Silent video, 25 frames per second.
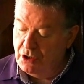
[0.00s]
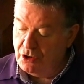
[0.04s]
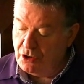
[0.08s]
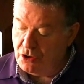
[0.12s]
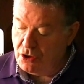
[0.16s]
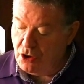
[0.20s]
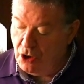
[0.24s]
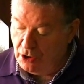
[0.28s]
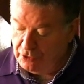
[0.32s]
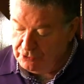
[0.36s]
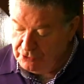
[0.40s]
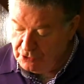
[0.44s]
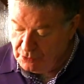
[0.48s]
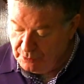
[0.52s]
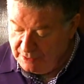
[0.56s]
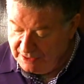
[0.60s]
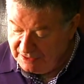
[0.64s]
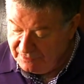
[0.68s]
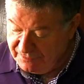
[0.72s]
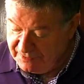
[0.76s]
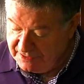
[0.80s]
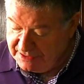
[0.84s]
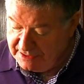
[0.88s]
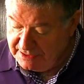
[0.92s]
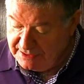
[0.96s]
conduit
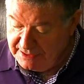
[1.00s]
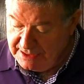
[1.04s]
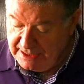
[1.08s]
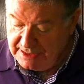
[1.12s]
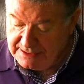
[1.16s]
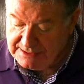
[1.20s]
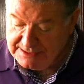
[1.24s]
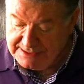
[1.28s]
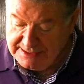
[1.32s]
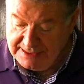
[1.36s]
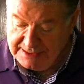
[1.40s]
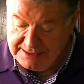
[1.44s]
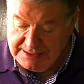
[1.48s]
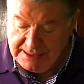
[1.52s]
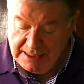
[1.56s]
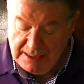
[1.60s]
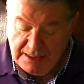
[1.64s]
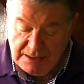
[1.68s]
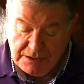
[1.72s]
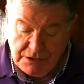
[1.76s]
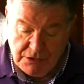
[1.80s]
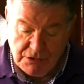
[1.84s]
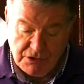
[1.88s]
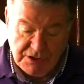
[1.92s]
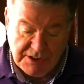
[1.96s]
for the Nazis
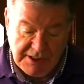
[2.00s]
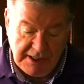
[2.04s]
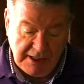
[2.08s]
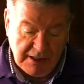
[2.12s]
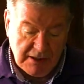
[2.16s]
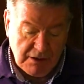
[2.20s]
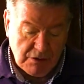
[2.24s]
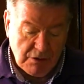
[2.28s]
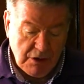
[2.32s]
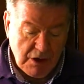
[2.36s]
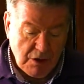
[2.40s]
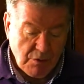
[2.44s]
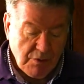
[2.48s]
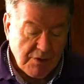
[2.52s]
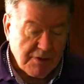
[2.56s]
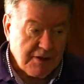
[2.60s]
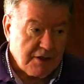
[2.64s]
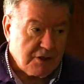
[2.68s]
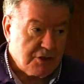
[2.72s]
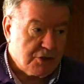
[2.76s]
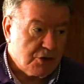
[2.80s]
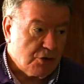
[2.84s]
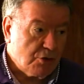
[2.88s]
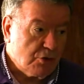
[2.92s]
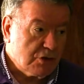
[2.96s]
to deal with the
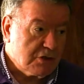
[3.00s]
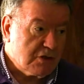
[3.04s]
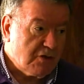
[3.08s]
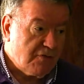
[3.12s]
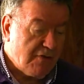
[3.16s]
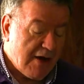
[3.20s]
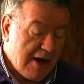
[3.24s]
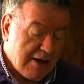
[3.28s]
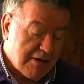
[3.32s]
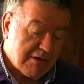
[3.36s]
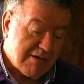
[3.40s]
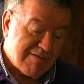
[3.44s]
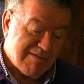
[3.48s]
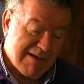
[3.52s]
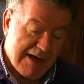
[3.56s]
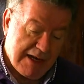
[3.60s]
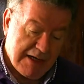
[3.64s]
Jews of Hungary.